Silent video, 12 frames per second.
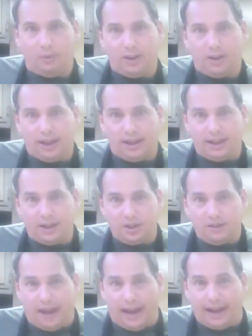with the
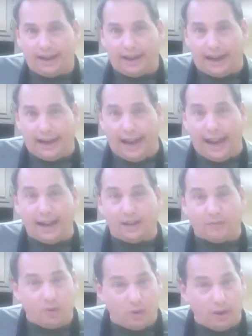addition of adding a
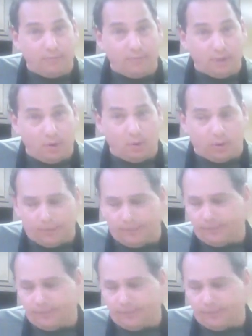can of creamed corn.